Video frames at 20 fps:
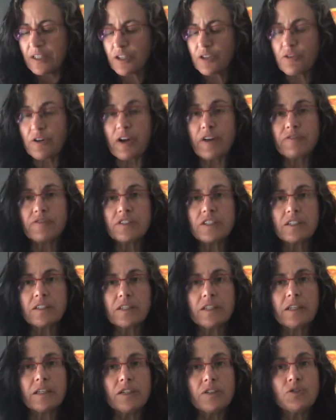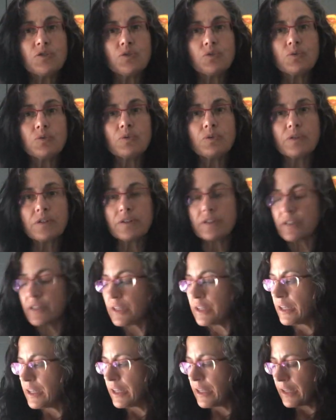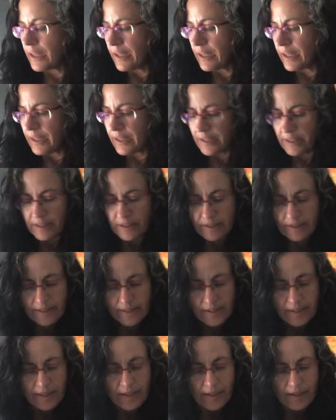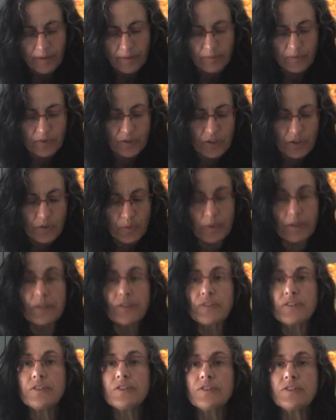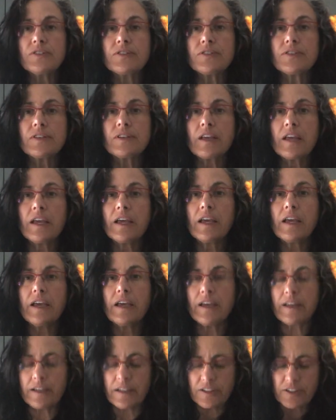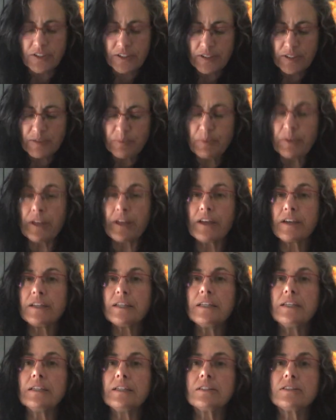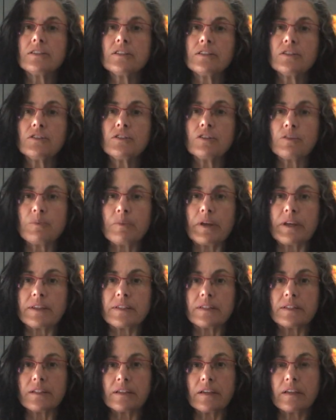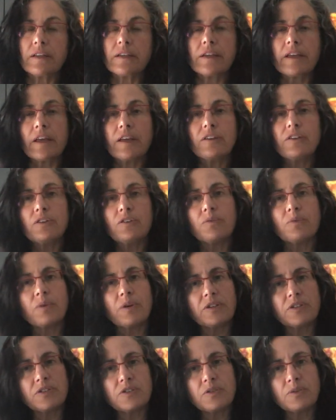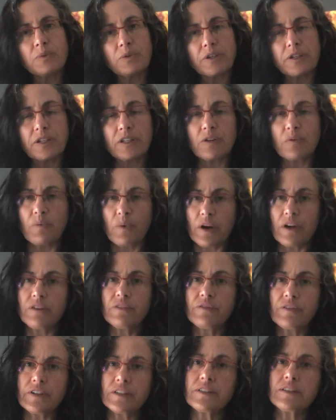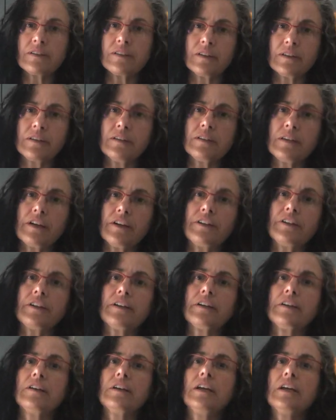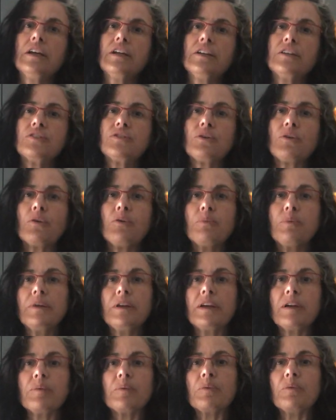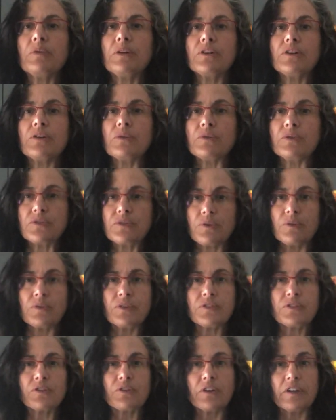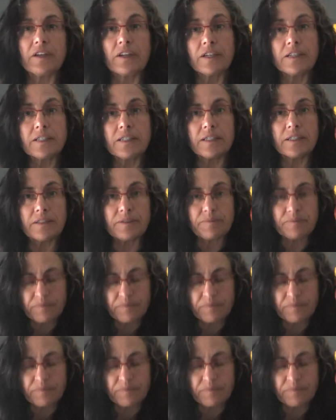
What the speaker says: crafting heat tool and some tweezers, and I just applied heat to the plastic. And again, you want to work in a well-ventilated area, so opening up a window is always a great idea,